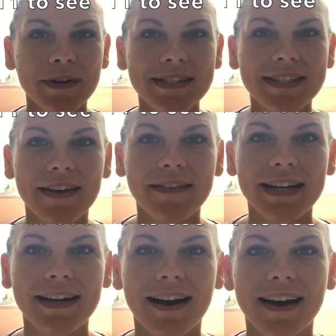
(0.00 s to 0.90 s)

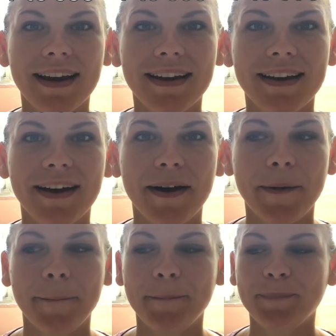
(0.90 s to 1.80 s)
179
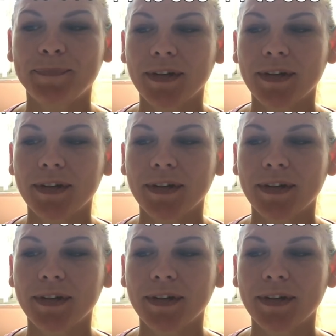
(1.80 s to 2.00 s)
um,